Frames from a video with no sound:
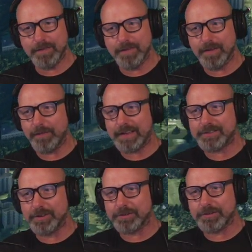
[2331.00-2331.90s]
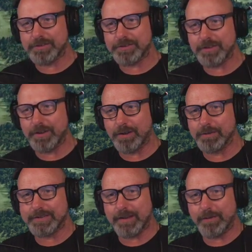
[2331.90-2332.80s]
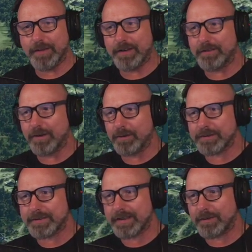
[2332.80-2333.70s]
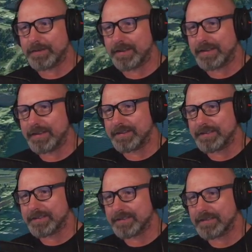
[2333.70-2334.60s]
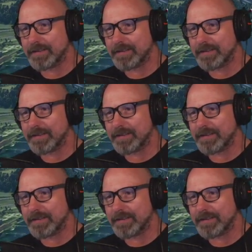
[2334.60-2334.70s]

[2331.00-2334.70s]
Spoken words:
No, that's not Old Town there. Old Town is